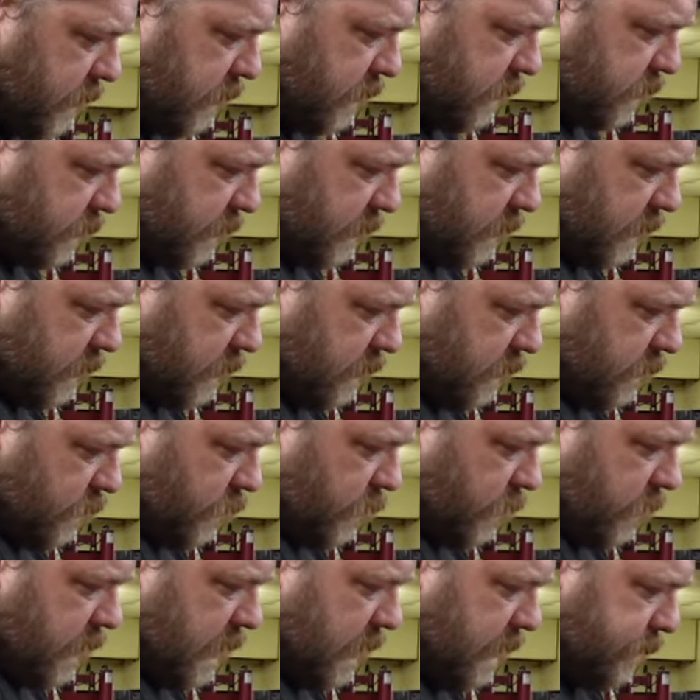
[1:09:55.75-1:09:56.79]
it this way.
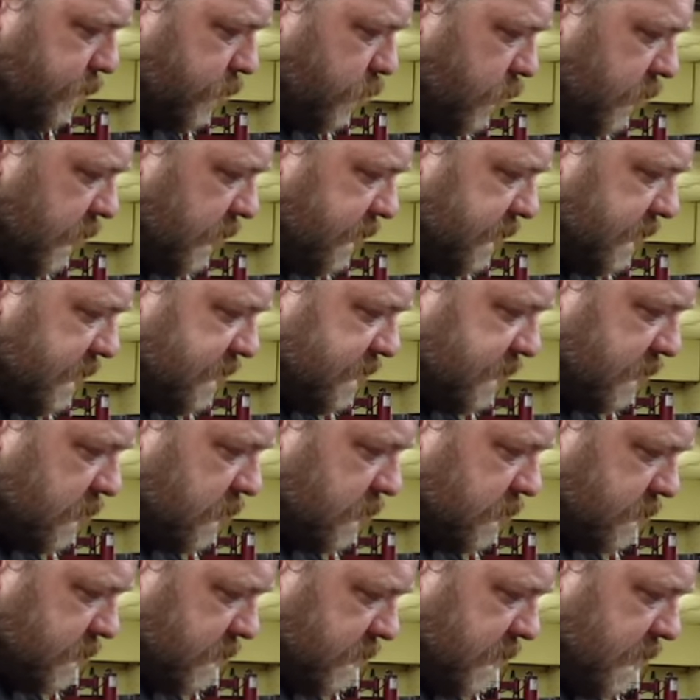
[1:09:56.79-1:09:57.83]
We're not putting these
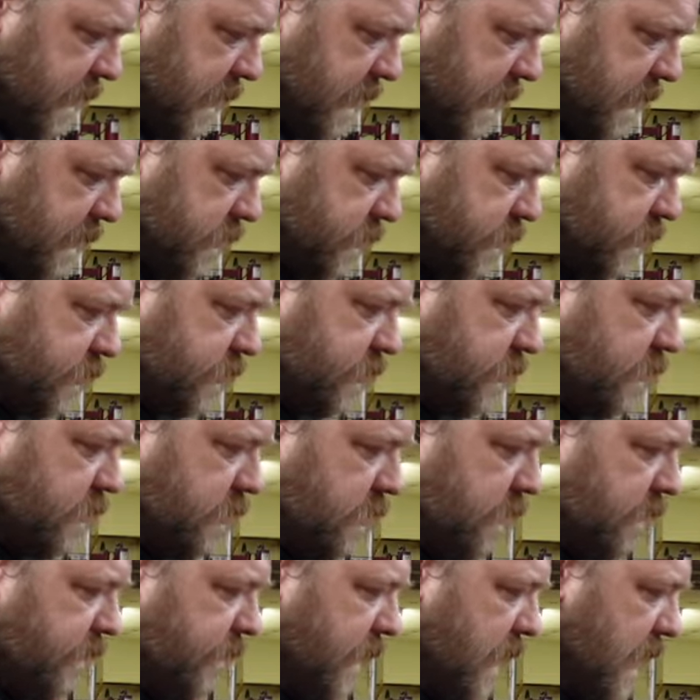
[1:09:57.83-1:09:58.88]
on yet, just due to
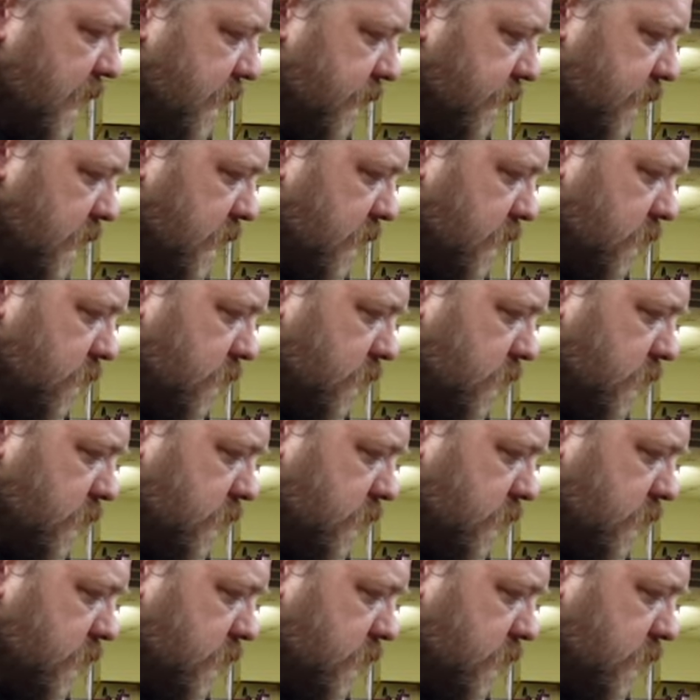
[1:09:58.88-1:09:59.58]
the fact that